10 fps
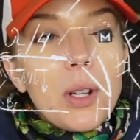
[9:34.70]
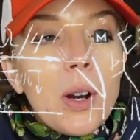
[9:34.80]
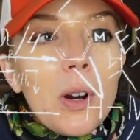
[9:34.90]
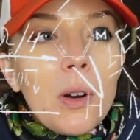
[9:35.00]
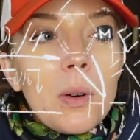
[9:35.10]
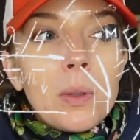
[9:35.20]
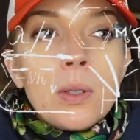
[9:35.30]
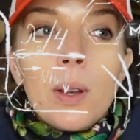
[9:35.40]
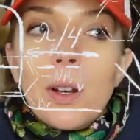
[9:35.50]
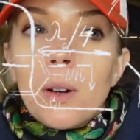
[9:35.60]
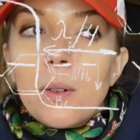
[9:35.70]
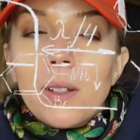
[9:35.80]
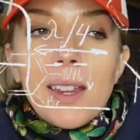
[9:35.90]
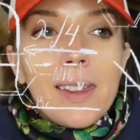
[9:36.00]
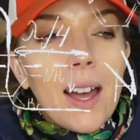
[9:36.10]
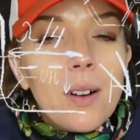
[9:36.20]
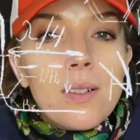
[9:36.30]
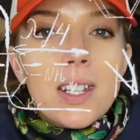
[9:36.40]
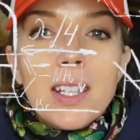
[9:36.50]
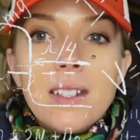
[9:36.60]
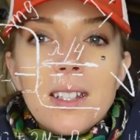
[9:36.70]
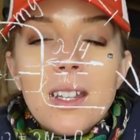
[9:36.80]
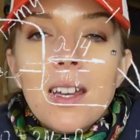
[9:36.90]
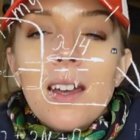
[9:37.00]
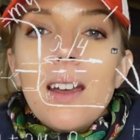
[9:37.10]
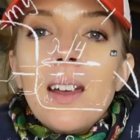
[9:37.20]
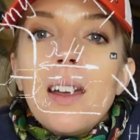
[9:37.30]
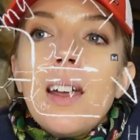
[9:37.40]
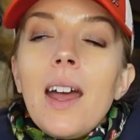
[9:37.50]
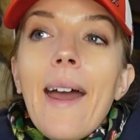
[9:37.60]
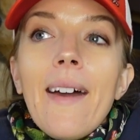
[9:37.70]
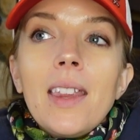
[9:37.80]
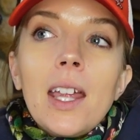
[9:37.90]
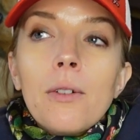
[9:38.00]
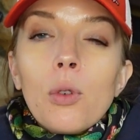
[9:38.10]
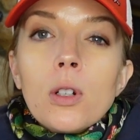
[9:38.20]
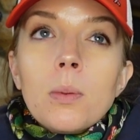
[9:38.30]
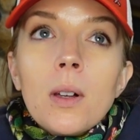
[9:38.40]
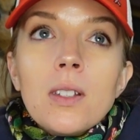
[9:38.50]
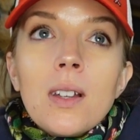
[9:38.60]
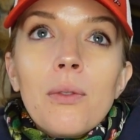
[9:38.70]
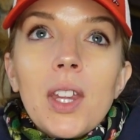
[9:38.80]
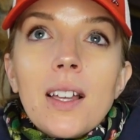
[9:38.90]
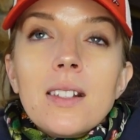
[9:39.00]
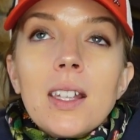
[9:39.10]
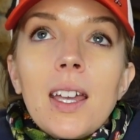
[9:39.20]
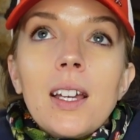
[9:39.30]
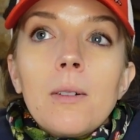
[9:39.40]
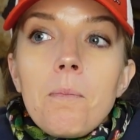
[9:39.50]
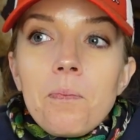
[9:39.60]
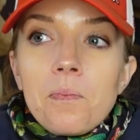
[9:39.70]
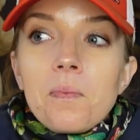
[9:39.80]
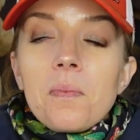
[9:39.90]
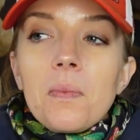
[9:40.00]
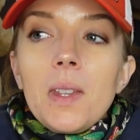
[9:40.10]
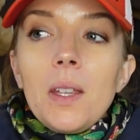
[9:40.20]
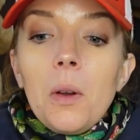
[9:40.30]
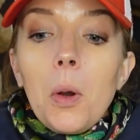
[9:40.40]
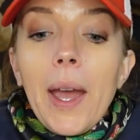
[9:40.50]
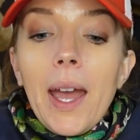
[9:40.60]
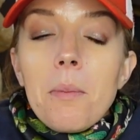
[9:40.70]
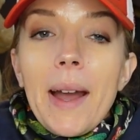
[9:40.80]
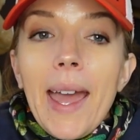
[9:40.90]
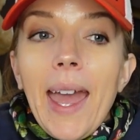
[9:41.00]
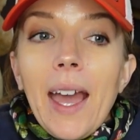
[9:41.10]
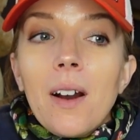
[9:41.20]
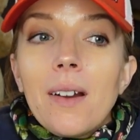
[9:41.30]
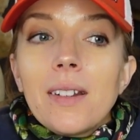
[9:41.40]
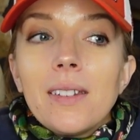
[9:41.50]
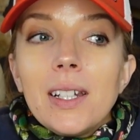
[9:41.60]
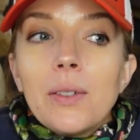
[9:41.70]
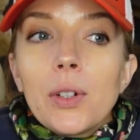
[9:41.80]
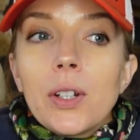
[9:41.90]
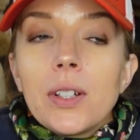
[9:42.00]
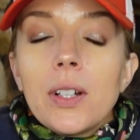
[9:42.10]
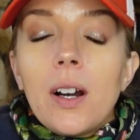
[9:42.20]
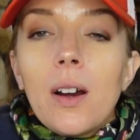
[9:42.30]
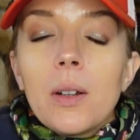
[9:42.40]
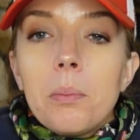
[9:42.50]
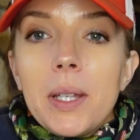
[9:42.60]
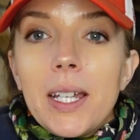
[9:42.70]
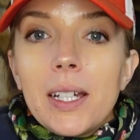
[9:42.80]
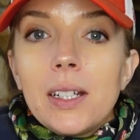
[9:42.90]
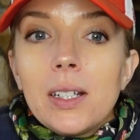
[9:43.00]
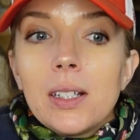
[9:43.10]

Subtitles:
know, so I don't really count it. And then of course we also have things like, okay, my hay got delivered on a big